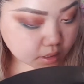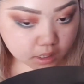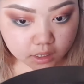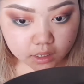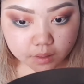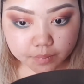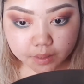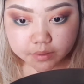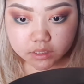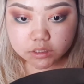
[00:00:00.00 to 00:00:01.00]
Um,
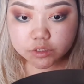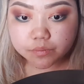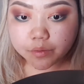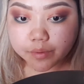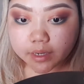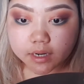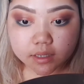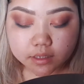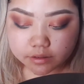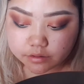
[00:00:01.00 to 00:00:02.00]
I'm going to do my wing
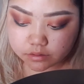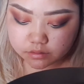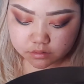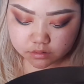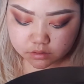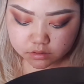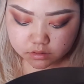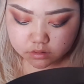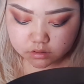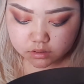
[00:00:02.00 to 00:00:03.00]
eyeliner
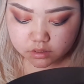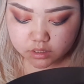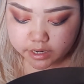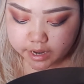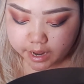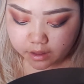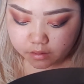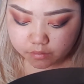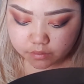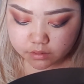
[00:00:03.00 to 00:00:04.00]

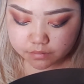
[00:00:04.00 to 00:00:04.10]
now.